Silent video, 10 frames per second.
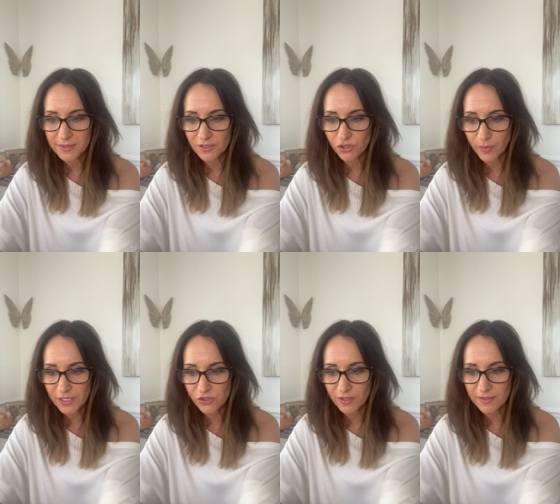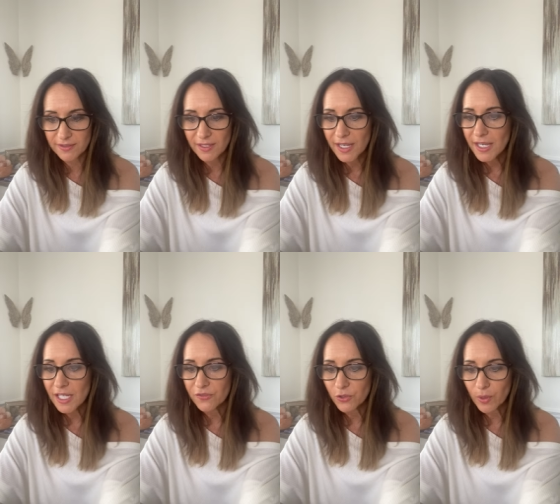situations
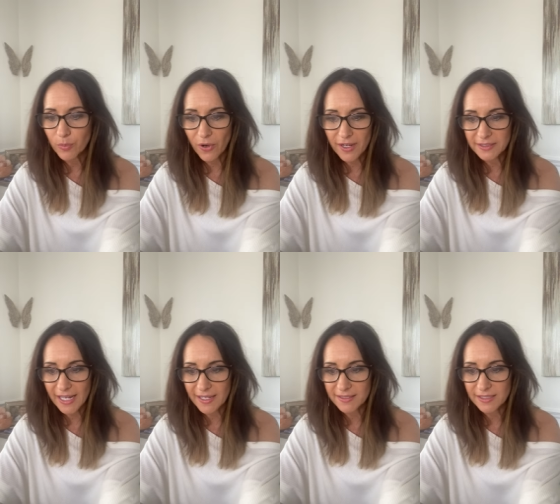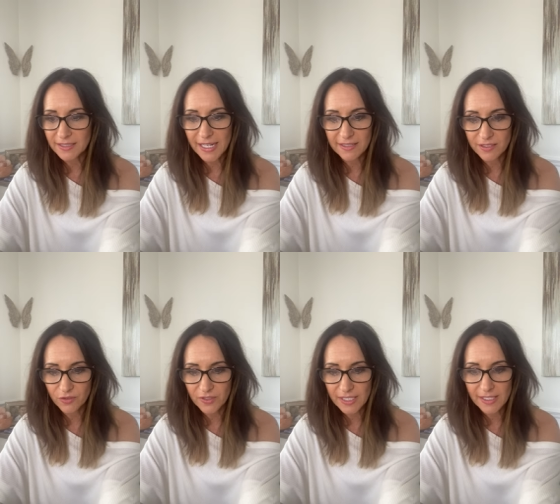if you are broadcasting
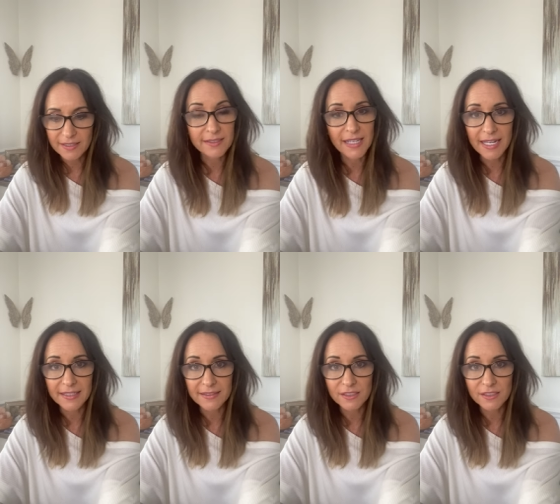negativity and sadness